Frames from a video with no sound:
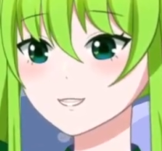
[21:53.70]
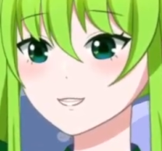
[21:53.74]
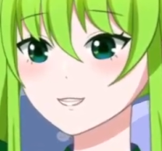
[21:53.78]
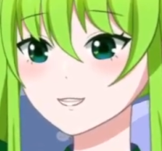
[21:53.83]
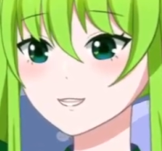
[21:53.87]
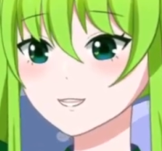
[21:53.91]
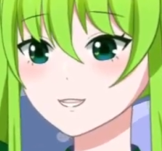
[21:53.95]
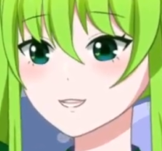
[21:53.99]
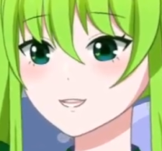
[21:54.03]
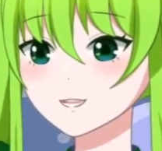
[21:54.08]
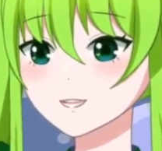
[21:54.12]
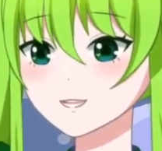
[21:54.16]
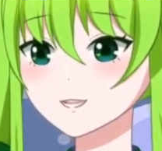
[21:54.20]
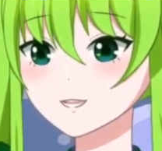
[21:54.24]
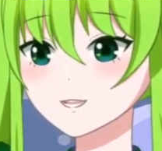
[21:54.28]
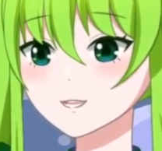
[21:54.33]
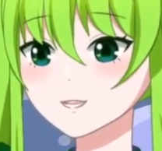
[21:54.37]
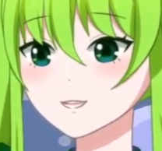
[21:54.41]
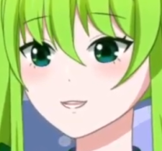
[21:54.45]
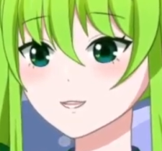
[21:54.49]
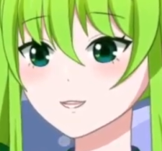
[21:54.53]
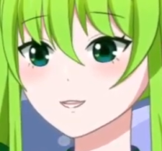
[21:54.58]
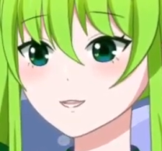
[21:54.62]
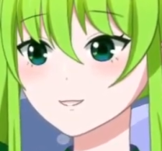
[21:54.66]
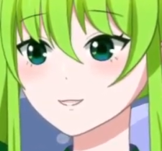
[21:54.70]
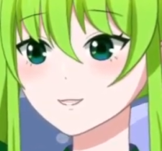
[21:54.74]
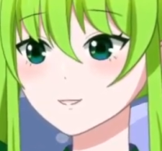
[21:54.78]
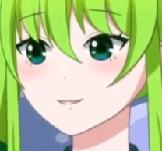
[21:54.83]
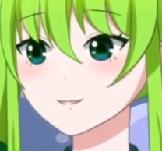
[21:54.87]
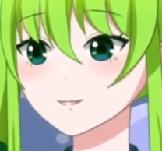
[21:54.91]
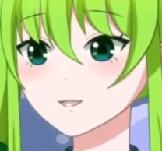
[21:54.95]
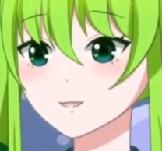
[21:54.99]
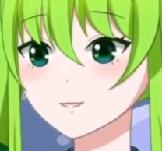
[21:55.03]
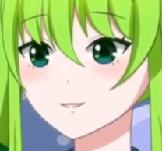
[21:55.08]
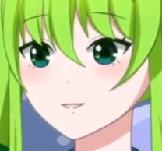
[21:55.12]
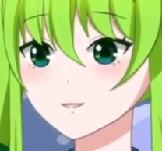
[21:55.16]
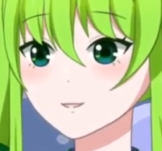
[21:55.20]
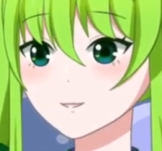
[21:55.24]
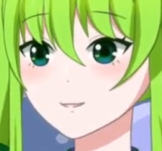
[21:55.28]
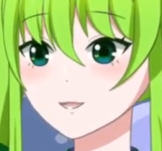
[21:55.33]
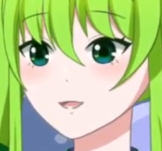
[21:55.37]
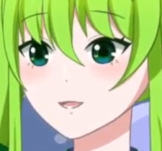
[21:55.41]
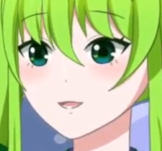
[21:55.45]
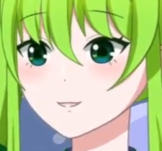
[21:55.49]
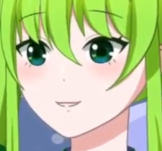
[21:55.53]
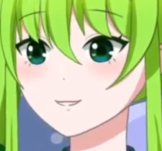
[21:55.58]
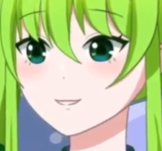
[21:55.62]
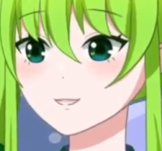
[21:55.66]
So even if it's gonna be a problem,
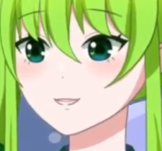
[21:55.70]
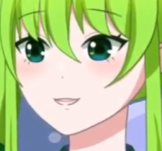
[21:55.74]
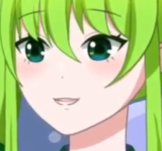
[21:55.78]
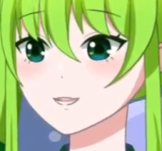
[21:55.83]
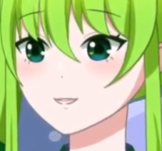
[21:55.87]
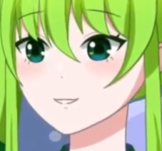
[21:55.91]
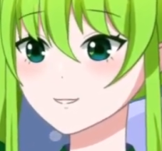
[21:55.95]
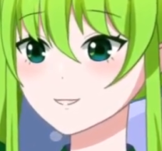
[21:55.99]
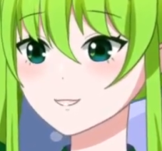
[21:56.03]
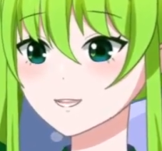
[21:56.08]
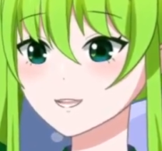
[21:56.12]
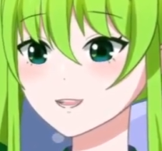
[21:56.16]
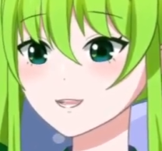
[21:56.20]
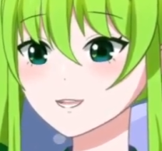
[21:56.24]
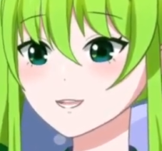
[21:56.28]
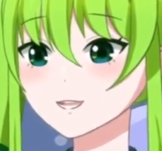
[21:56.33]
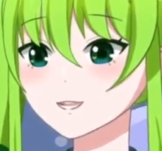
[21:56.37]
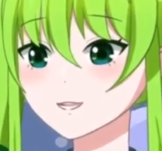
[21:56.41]
I'm just gonna summon another